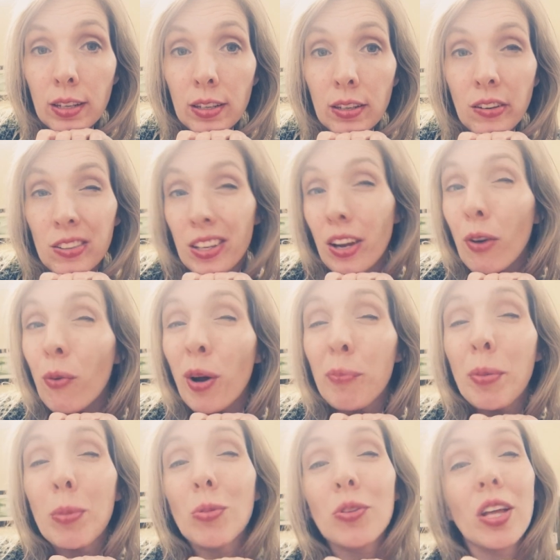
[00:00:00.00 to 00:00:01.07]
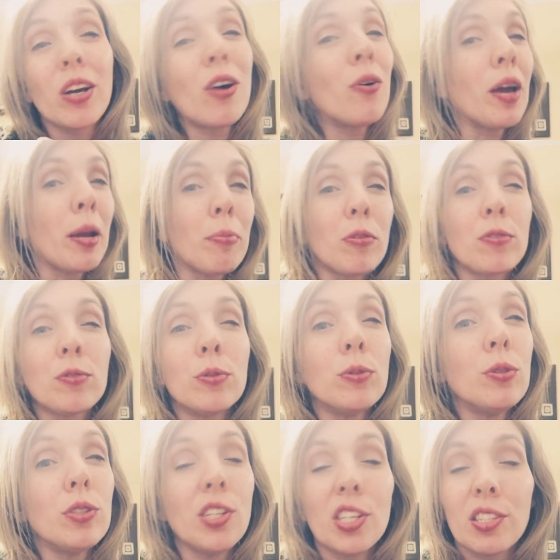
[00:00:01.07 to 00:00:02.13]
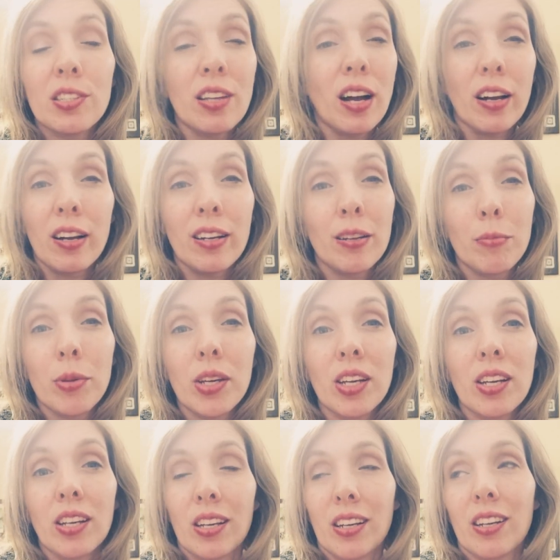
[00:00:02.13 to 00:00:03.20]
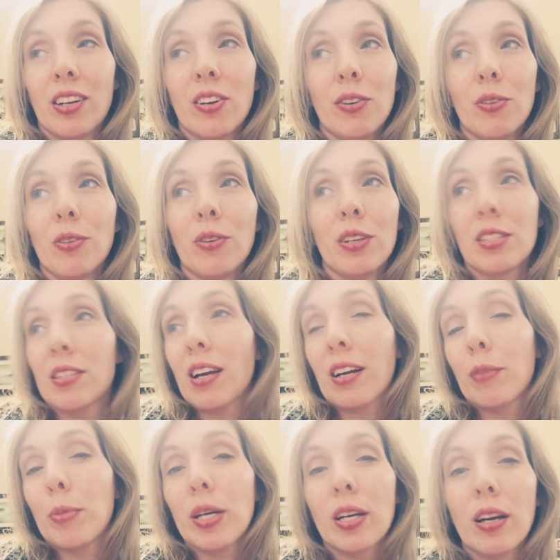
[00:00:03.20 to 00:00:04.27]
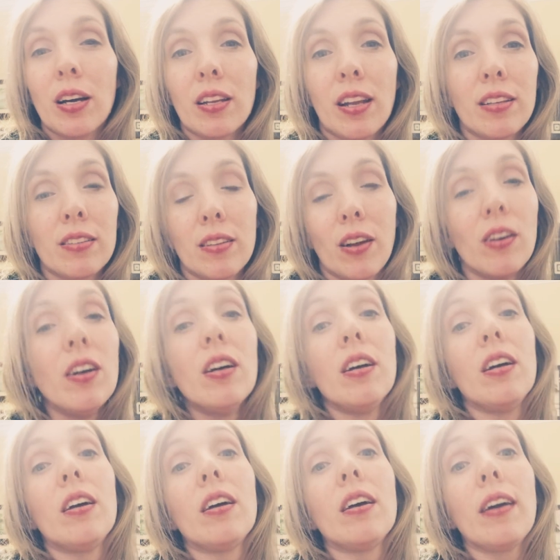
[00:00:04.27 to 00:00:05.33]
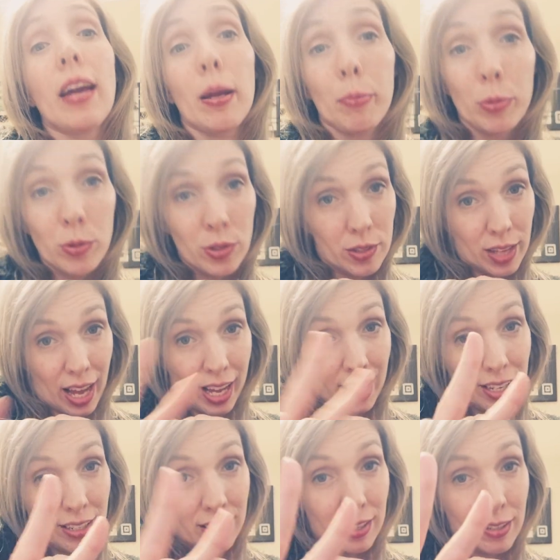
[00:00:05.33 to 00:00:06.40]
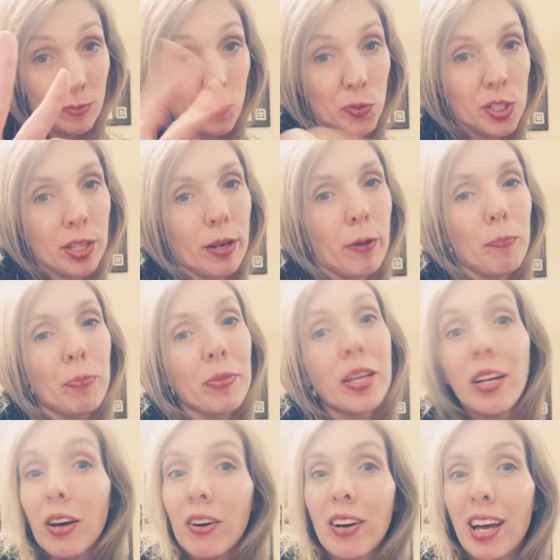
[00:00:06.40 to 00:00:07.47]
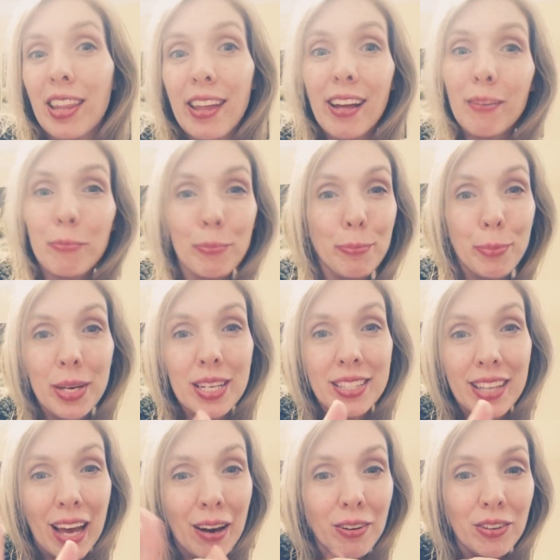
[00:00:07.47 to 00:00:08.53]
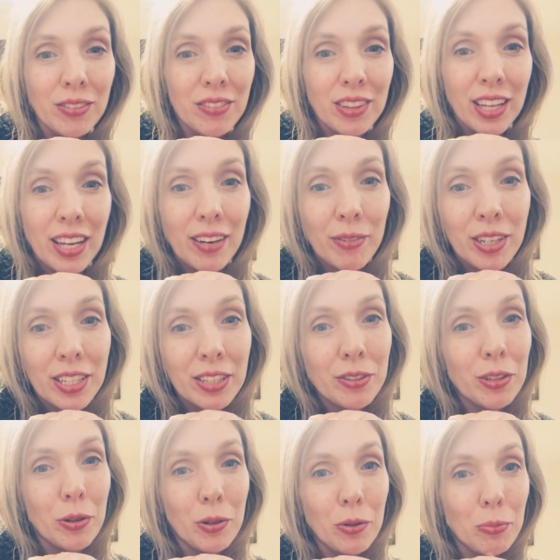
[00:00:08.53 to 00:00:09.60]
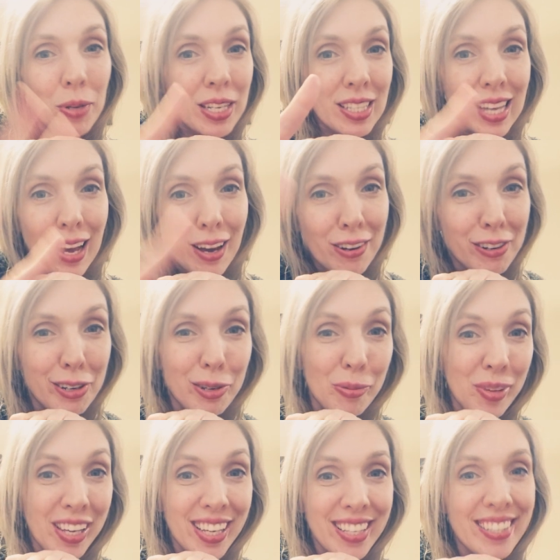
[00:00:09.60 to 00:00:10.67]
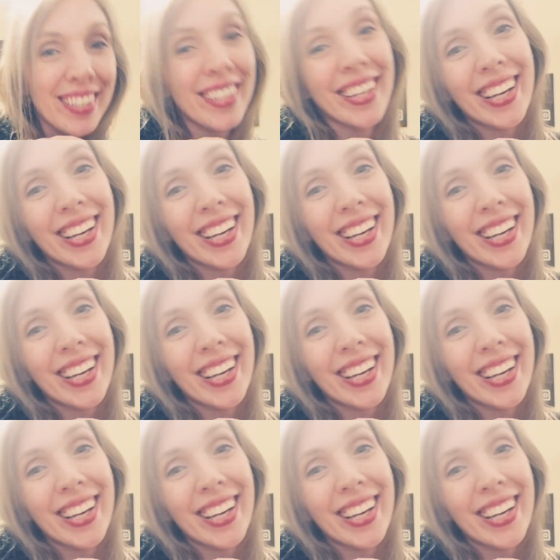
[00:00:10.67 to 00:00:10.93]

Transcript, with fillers: Because I don't want people to think, oh, April Fool's, it's not going to be, no, it's not going to be a contest. No, April 2nd. So, you know, and that peace out thing we do, the little peace out homies.